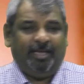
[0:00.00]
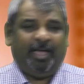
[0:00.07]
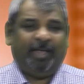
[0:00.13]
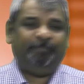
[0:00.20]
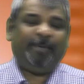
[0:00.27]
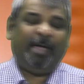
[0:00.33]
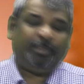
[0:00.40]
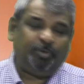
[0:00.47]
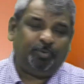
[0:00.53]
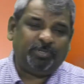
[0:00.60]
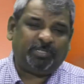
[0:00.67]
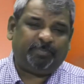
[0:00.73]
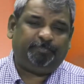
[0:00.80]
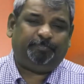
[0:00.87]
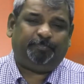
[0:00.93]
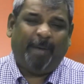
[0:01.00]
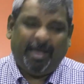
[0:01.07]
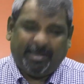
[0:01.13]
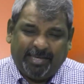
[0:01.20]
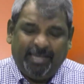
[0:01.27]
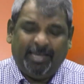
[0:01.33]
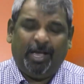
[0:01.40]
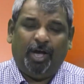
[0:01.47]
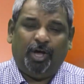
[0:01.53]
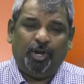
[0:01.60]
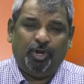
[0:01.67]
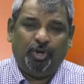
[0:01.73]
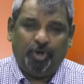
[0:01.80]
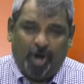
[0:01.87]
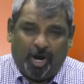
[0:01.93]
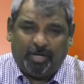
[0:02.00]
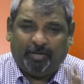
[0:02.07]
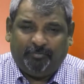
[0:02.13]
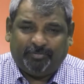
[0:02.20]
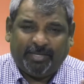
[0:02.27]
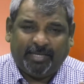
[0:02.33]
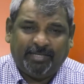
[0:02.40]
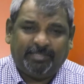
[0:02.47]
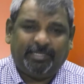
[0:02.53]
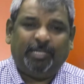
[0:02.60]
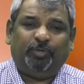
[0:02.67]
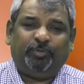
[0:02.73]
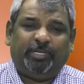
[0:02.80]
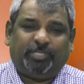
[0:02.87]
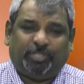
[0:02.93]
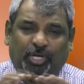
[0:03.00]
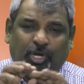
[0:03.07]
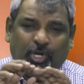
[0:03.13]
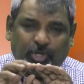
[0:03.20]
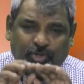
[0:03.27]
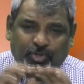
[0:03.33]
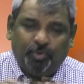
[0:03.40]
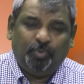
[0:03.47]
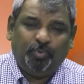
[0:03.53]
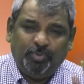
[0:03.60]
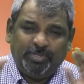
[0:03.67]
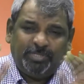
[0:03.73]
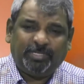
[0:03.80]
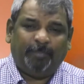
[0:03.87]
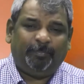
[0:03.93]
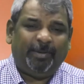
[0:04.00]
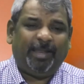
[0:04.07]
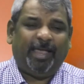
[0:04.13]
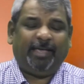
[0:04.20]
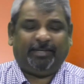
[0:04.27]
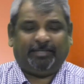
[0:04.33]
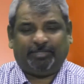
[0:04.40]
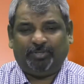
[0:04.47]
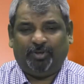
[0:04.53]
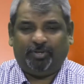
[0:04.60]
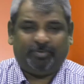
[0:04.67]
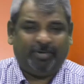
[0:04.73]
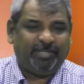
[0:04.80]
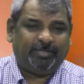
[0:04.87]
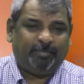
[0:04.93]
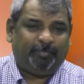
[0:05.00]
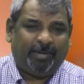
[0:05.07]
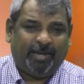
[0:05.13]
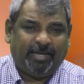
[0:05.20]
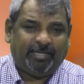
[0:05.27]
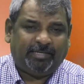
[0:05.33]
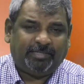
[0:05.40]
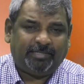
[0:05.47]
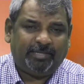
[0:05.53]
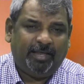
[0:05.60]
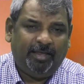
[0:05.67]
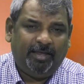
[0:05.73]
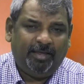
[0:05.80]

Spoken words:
And Matthew is packing a lot of things into just two simple lines or three simple lines.